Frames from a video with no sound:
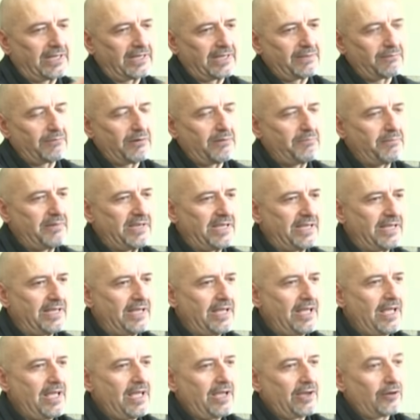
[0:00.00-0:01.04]
It will be
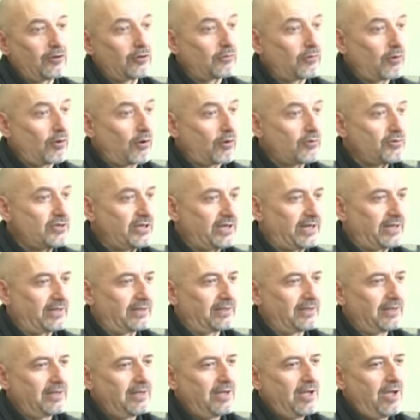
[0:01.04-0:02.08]

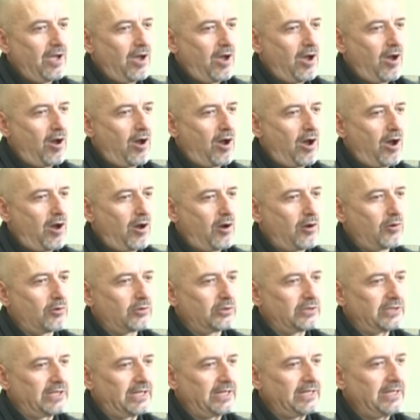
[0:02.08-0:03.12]
chronological
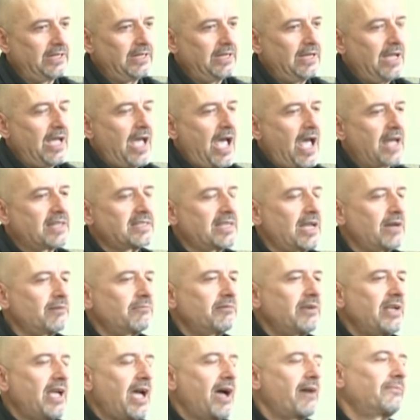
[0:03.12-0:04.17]
order, and then
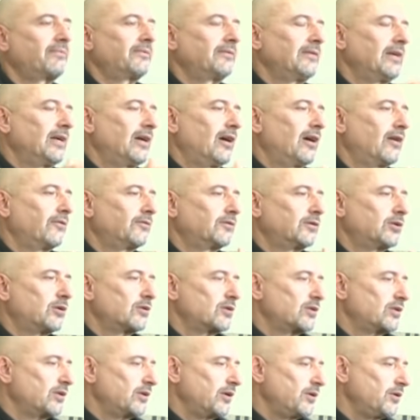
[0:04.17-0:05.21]
we have, of
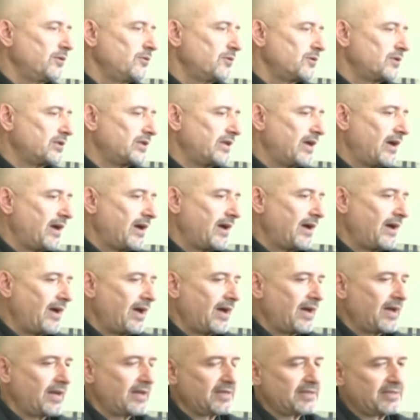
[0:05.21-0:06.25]
course, used
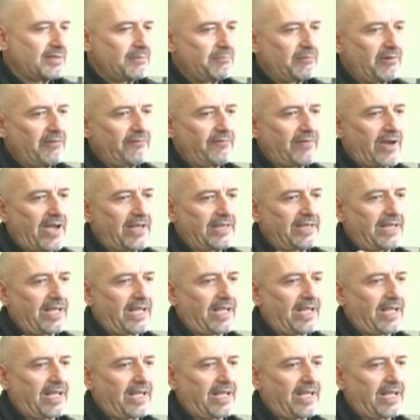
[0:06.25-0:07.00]
a simplified